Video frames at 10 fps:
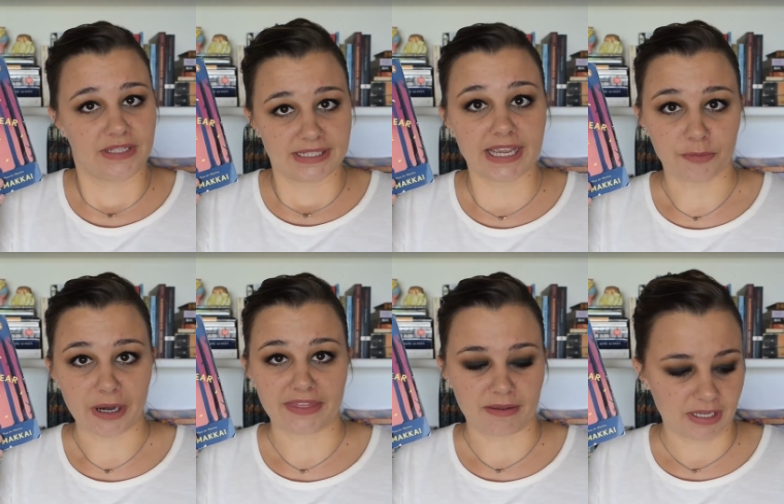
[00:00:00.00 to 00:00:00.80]
take a
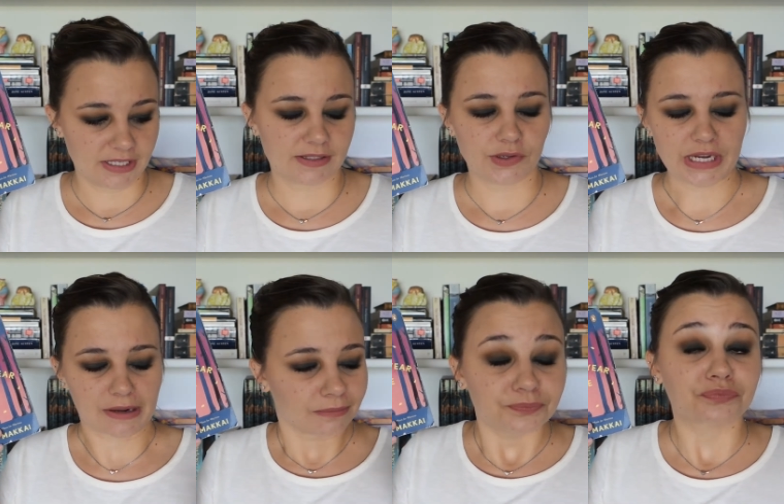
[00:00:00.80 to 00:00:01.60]
breath, Amy. Slow
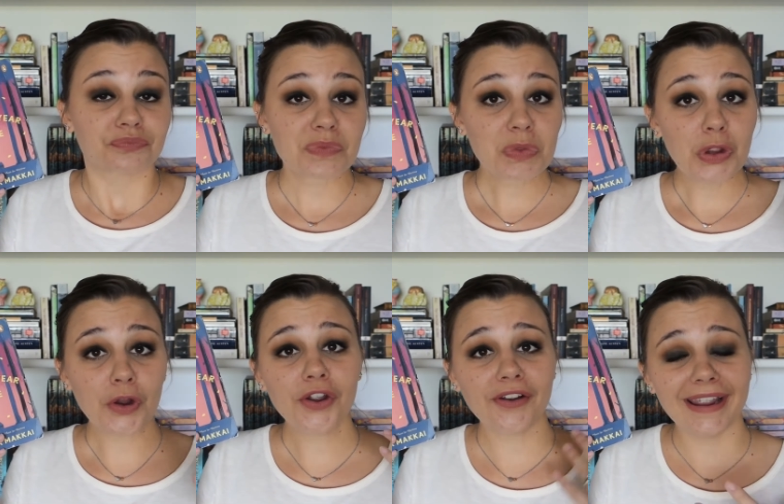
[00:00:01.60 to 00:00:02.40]
down
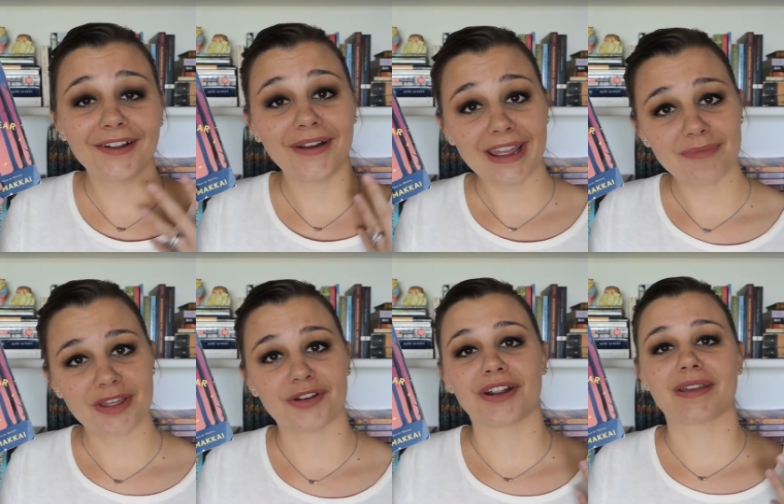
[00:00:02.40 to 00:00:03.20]
her great
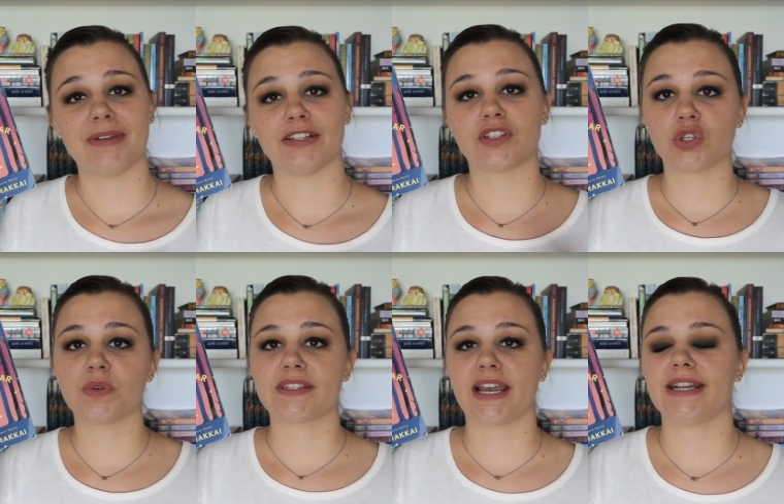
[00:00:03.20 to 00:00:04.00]
grandmother committed
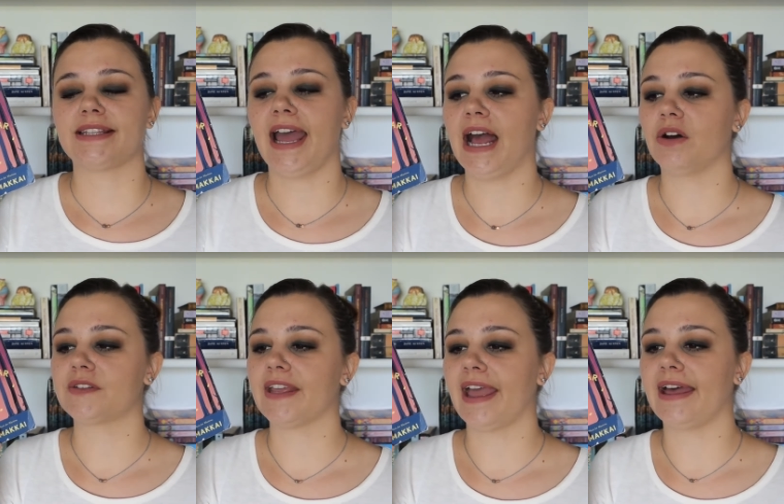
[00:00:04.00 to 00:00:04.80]
suicide in the
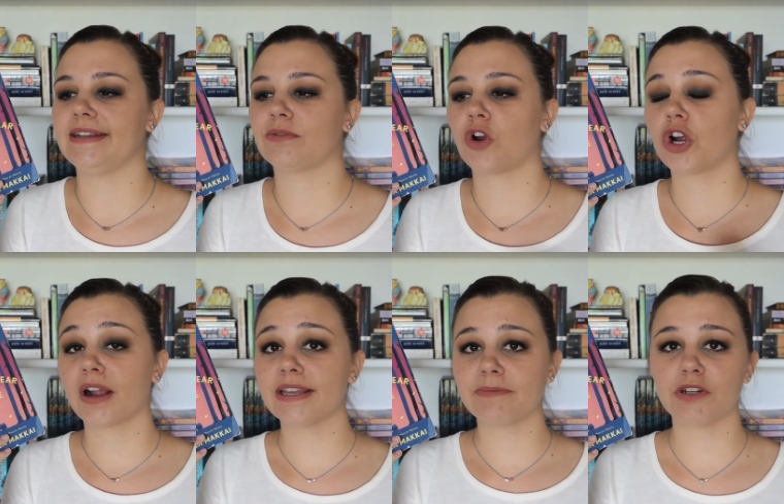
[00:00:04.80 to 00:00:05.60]
house, and her
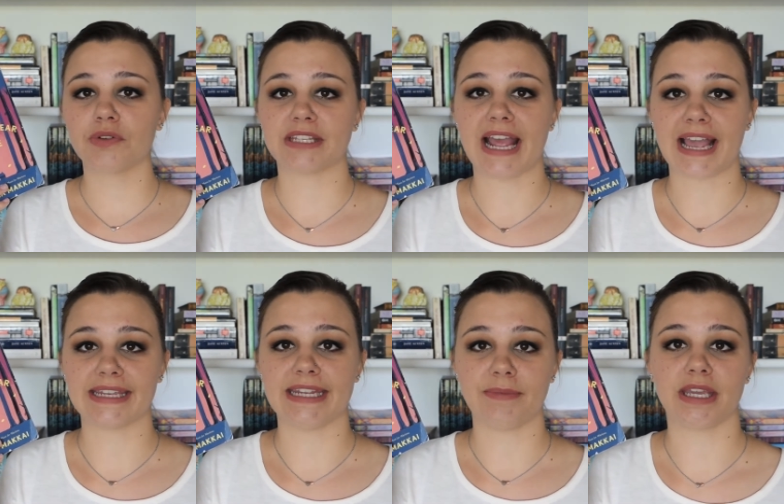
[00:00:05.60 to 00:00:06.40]
husband, who is an
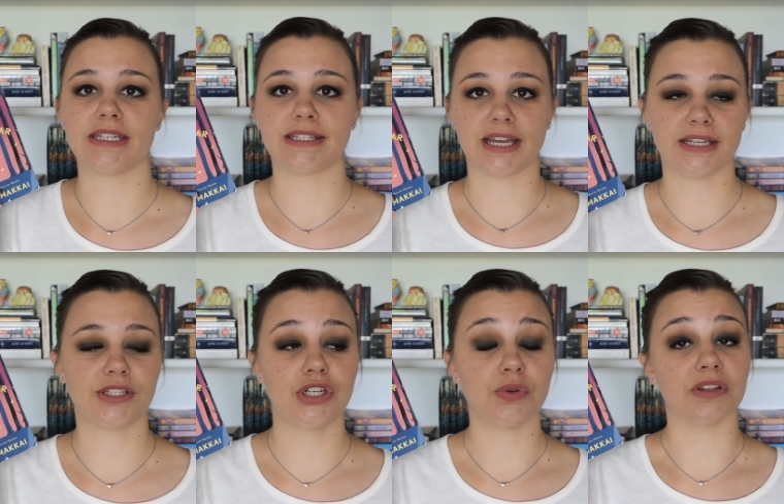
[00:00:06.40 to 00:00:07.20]
academic,
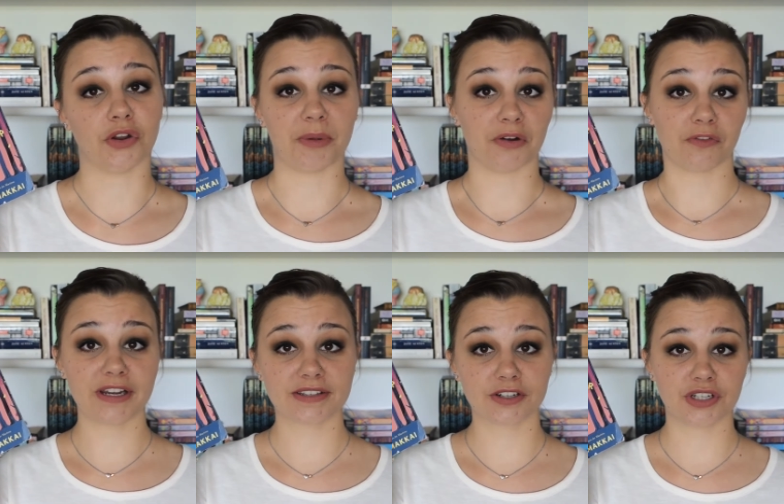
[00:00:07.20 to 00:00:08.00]
decides to do a little bit of
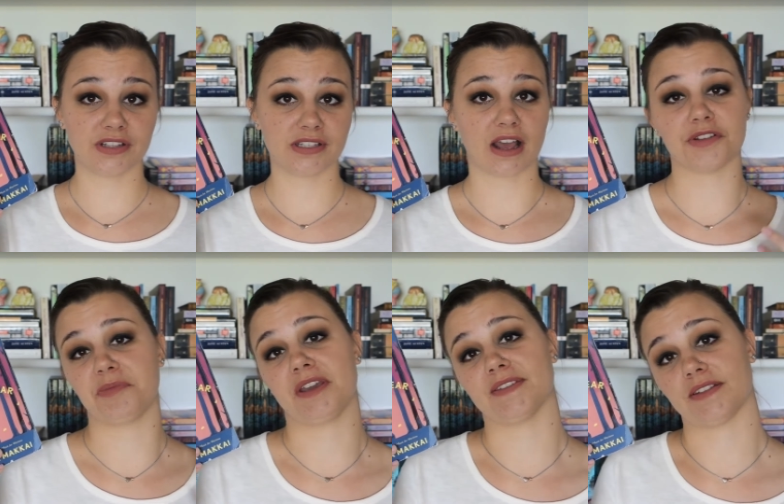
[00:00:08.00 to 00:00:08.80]
research in this house
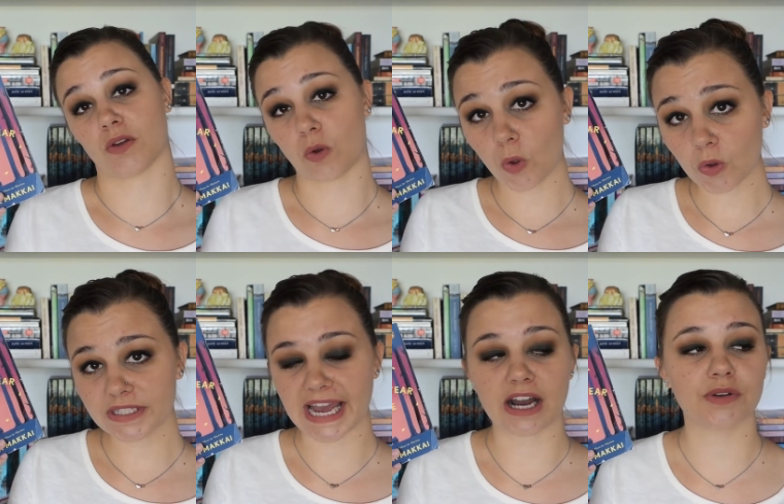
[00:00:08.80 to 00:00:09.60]
because it's an
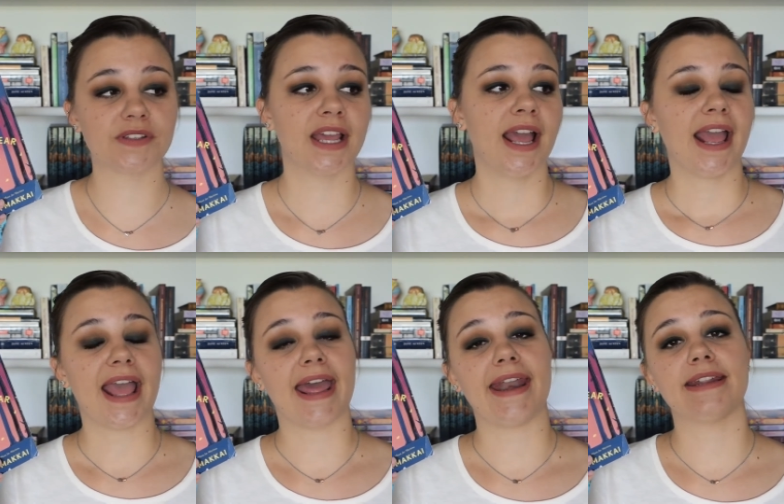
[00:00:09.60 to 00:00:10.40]
old house.
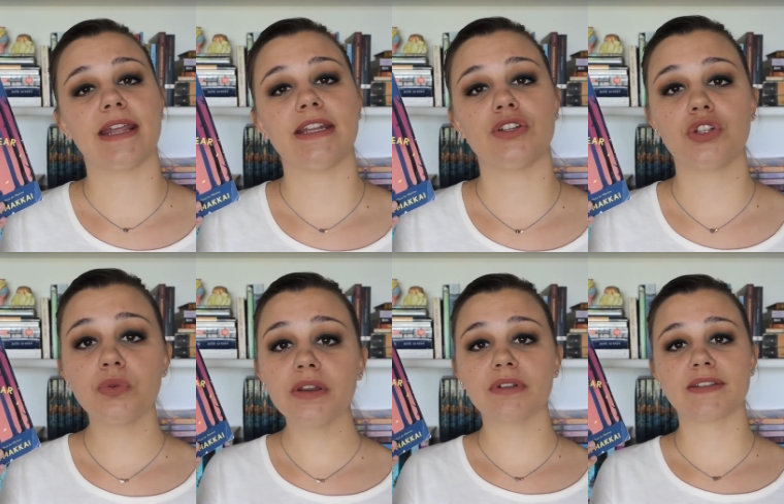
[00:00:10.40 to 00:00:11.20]
And in
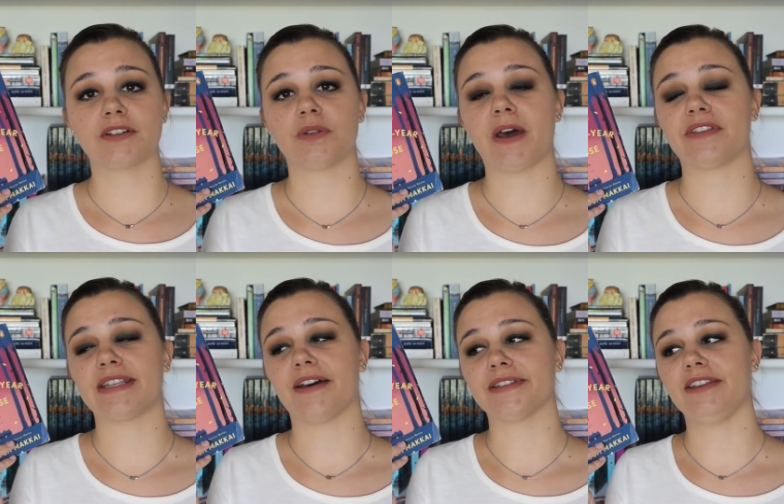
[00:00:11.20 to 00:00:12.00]
doing research about
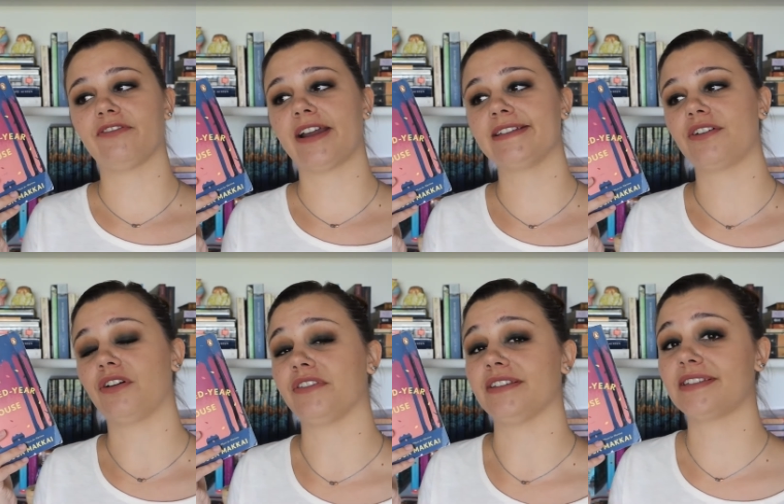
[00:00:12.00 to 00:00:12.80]
this house, he finds out
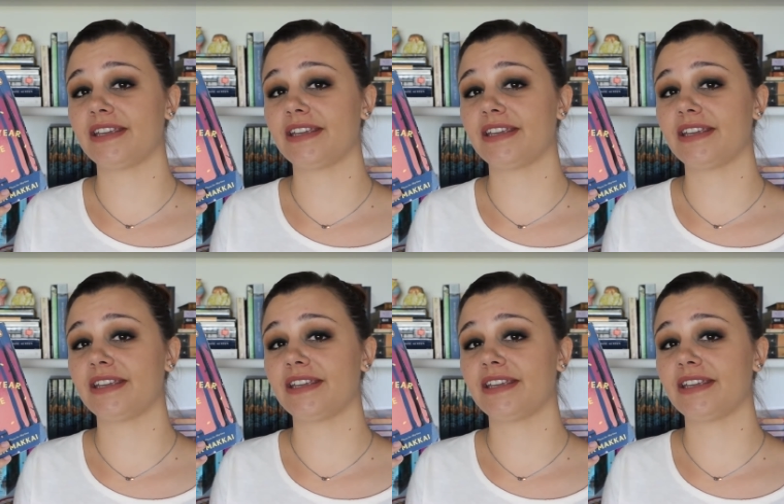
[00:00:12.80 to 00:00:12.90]
all these